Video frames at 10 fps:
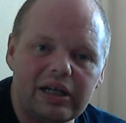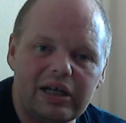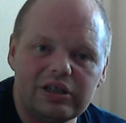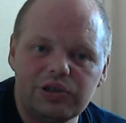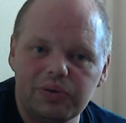
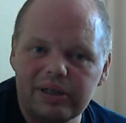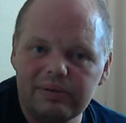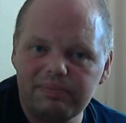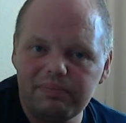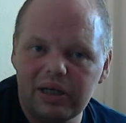join
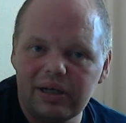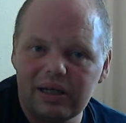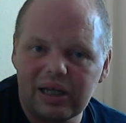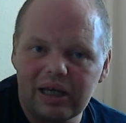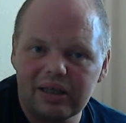
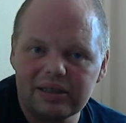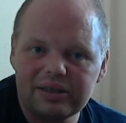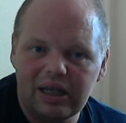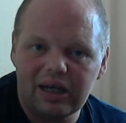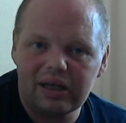Monday at the
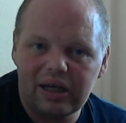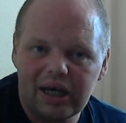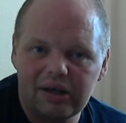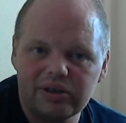Stag and Hangs